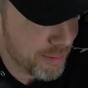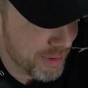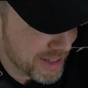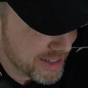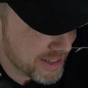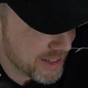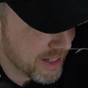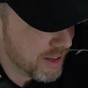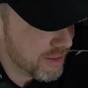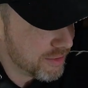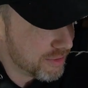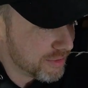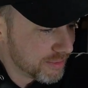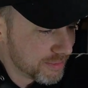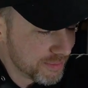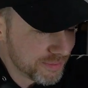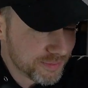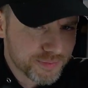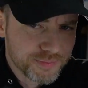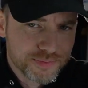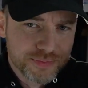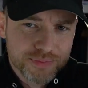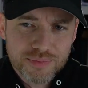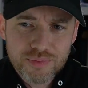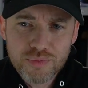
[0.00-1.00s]
myself.
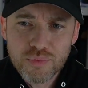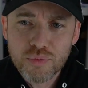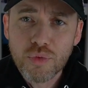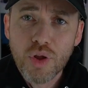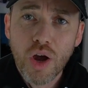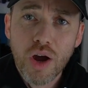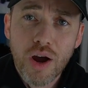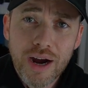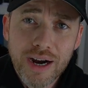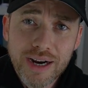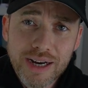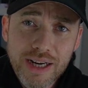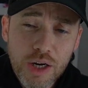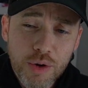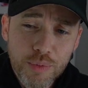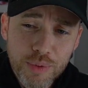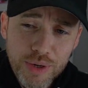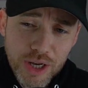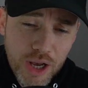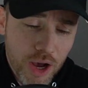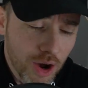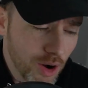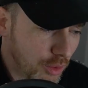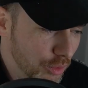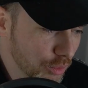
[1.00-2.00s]
All right, here we
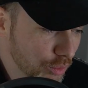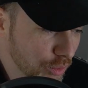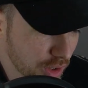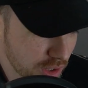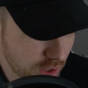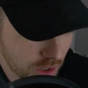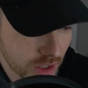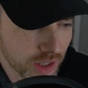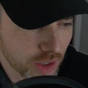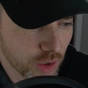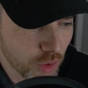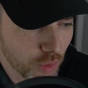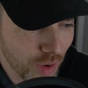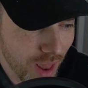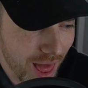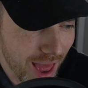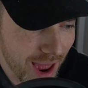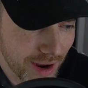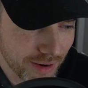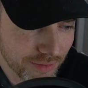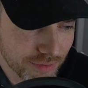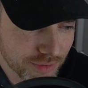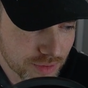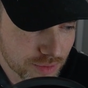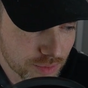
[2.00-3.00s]
go. We're going to go live.
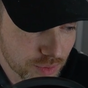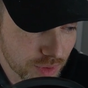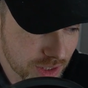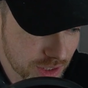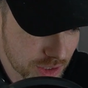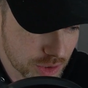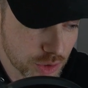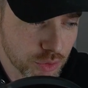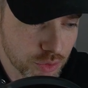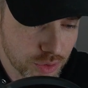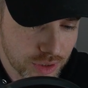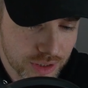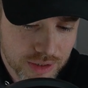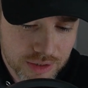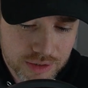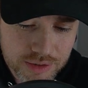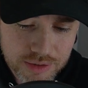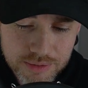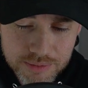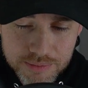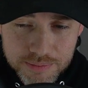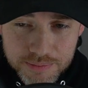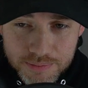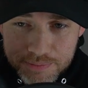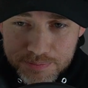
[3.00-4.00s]
We're going to
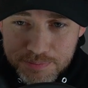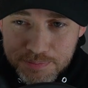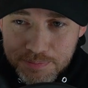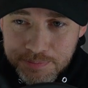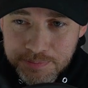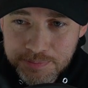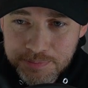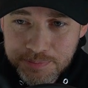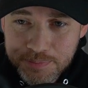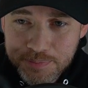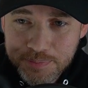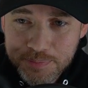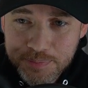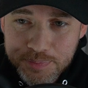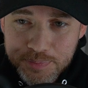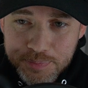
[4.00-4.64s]
do